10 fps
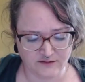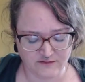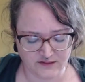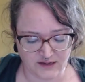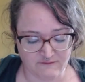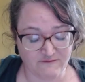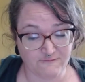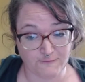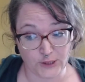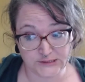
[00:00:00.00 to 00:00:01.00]
and then I'm
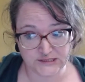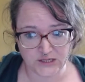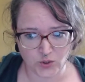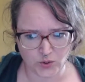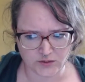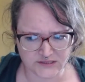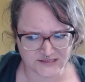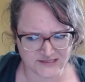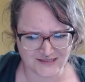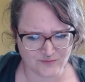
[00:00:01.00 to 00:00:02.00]
freezing cold because
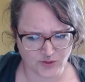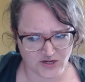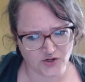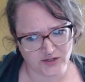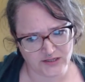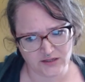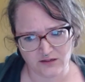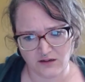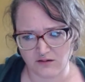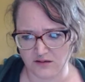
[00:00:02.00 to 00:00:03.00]
I didn't bring a hoodie
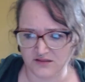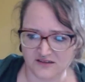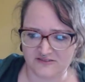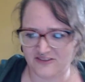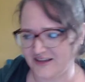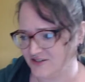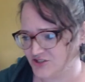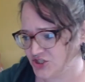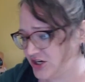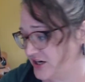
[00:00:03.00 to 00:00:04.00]
or a little flannel
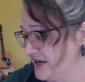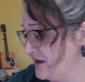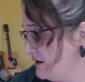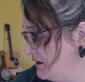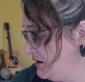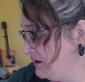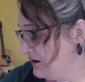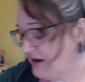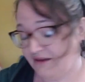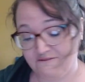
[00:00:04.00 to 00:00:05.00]
shirt.
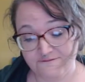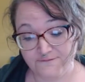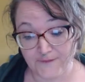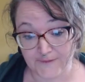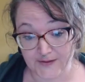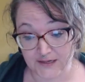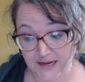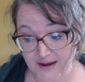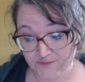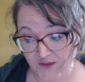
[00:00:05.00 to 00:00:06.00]
I fucking
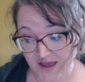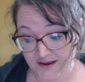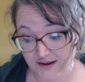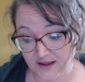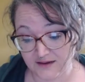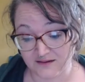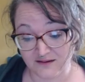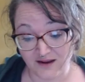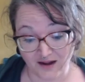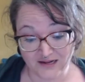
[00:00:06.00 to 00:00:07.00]
hate that. And
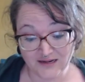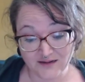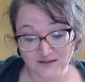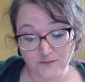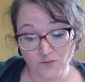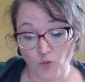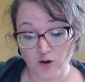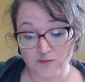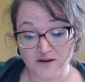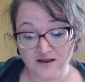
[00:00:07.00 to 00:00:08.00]
I need it to be
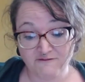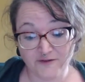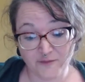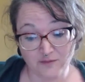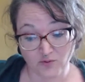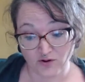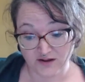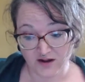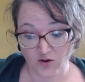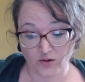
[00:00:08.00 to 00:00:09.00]
warm enough that my bird
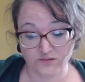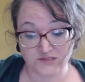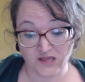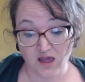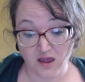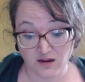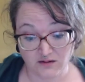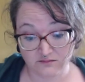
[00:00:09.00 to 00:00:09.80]
can go outside